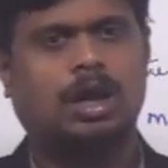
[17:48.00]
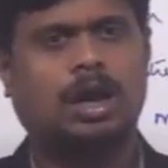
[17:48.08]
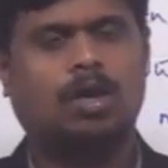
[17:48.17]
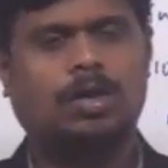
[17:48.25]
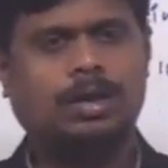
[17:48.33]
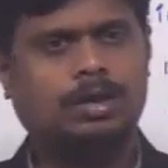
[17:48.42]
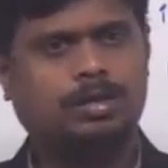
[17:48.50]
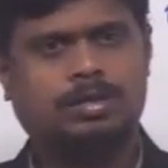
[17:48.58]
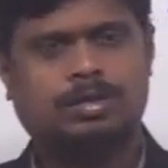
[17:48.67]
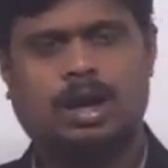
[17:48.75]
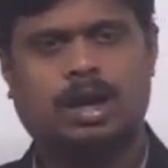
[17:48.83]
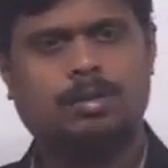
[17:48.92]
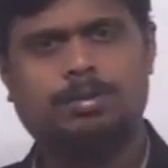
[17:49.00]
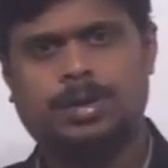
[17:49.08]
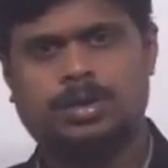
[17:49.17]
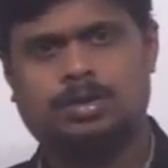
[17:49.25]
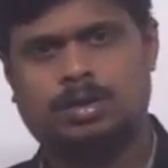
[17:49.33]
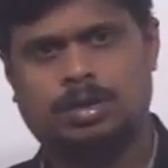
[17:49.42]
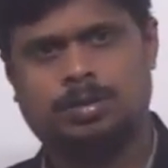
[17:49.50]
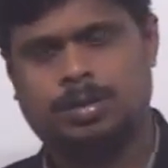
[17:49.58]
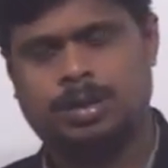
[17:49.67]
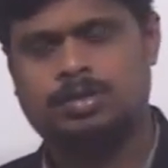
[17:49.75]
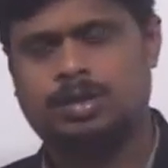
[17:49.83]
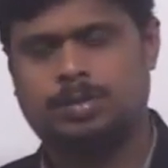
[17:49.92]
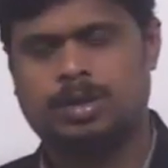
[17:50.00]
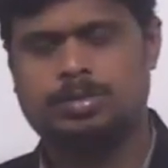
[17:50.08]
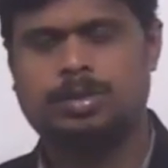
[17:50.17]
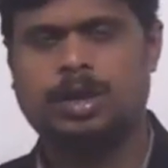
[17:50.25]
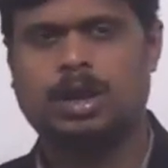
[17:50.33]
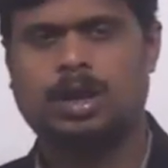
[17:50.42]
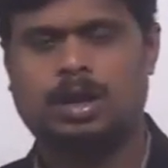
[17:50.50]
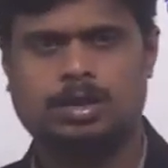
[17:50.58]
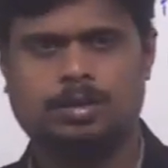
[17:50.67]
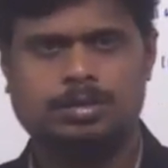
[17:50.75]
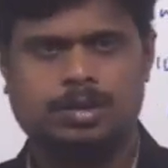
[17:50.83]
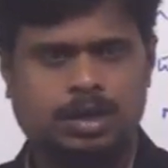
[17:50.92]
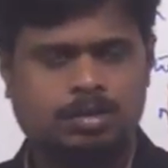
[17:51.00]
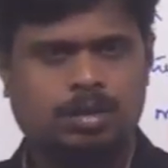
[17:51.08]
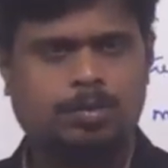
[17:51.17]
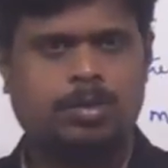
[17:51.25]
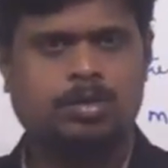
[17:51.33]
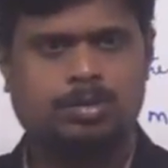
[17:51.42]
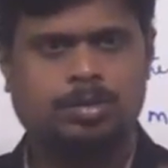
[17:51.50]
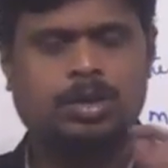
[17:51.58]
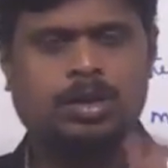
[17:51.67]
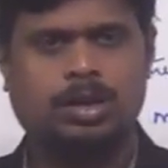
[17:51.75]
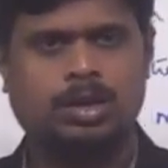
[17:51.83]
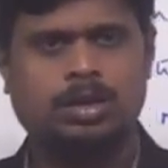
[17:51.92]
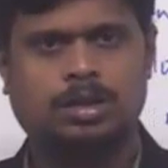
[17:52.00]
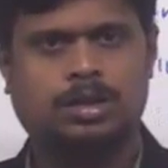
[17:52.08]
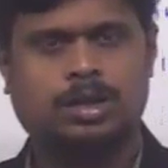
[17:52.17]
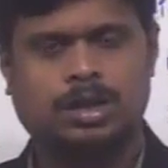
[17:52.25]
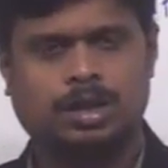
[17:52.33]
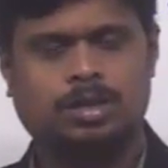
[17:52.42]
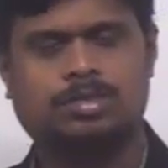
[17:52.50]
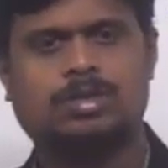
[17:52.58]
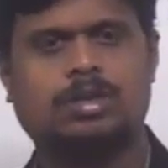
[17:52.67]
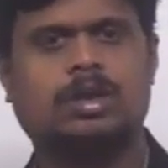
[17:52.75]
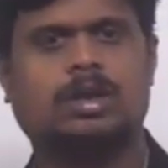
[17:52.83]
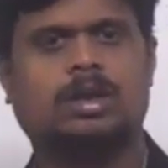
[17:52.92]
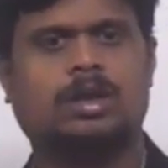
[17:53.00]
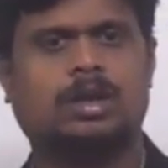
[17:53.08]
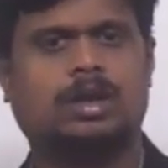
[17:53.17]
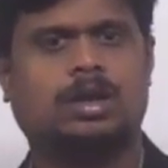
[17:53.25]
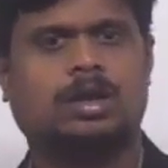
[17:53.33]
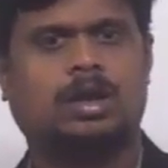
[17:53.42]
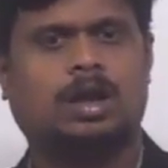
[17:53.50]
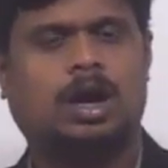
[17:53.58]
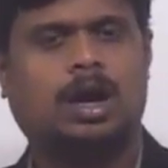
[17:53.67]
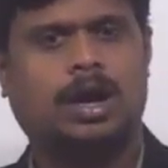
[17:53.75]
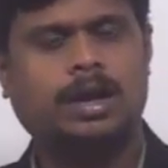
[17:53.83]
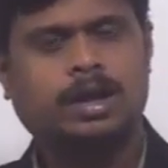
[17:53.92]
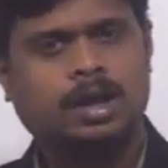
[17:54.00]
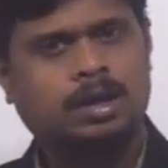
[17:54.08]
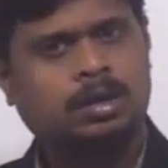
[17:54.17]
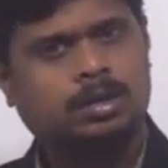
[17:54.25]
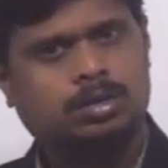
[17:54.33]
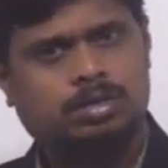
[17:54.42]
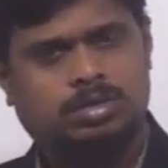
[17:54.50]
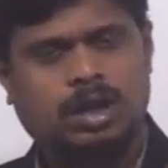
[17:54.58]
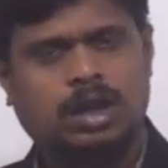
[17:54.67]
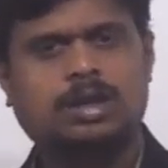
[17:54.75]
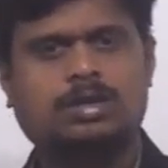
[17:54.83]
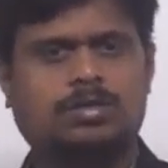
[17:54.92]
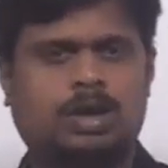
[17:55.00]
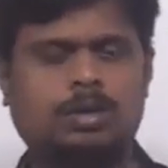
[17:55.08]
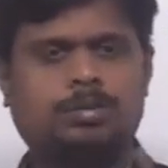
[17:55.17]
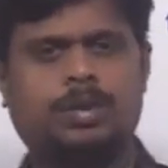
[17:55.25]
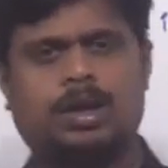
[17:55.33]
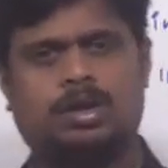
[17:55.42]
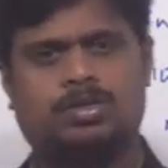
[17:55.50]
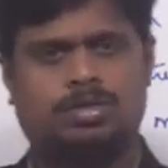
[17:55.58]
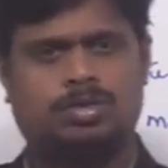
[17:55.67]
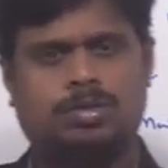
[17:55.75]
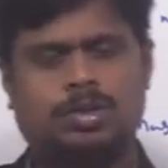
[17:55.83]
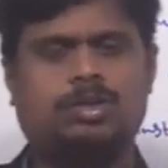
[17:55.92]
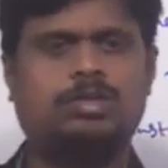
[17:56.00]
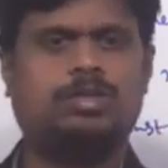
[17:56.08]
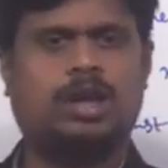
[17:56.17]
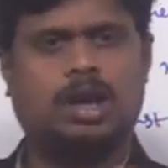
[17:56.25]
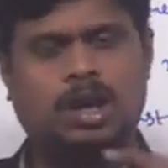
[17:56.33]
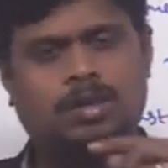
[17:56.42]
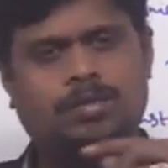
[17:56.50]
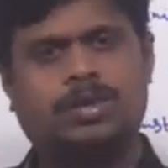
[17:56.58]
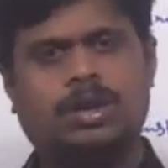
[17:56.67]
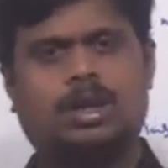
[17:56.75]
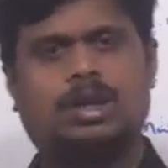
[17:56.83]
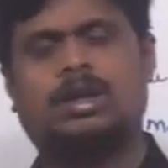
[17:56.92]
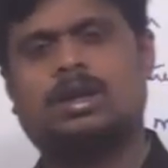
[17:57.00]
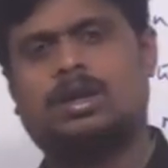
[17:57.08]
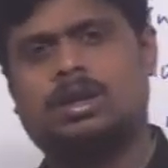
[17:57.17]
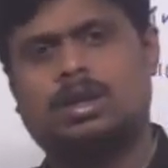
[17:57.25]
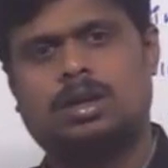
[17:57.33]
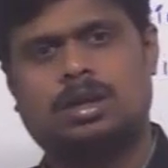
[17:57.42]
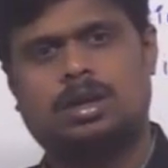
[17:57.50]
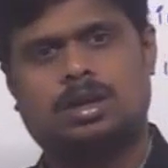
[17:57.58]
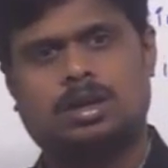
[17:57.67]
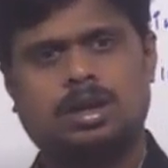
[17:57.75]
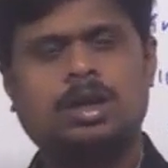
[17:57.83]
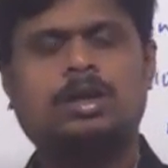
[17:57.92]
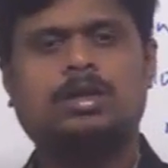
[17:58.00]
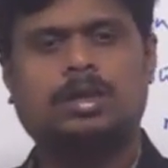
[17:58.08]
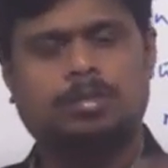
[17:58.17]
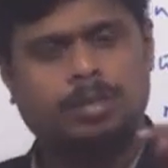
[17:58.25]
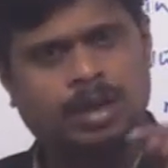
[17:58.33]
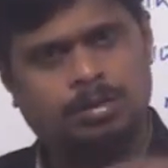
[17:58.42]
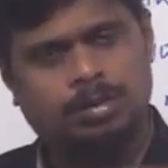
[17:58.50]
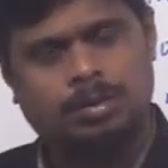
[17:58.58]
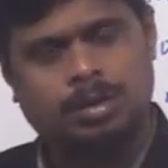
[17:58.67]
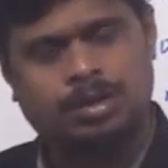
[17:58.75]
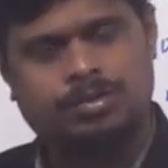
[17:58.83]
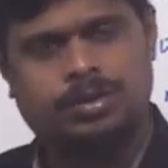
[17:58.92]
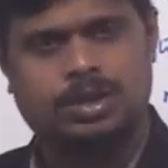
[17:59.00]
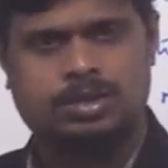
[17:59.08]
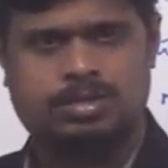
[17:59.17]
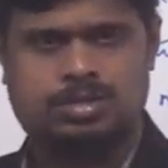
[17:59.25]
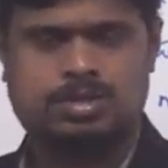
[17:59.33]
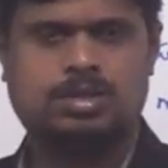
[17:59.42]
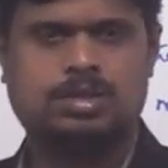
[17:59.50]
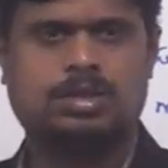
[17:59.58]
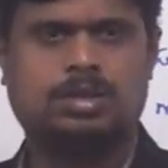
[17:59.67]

according to this random page replacement algorithm, there is a possibility, that is, I can select one page which is arrived into the main memory first